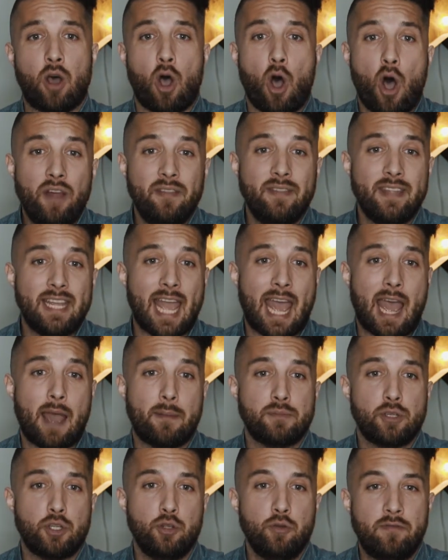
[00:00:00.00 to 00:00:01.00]
on the
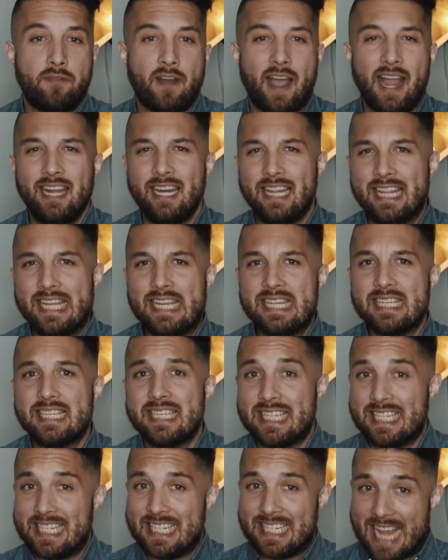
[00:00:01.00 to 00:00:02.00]
apps who find
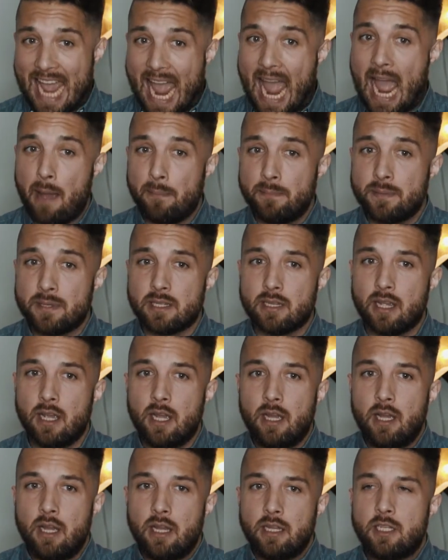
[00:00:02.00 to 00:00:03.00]
these taps
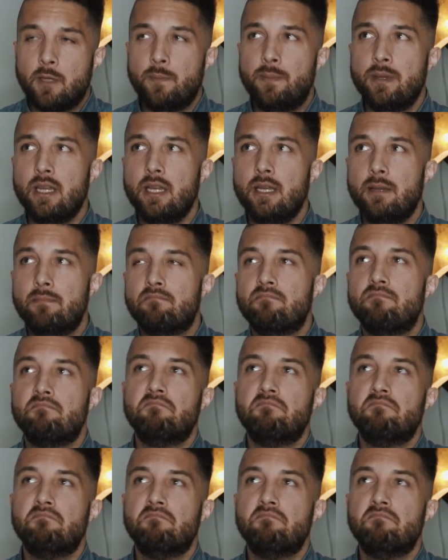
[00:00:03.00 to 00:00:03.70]
to be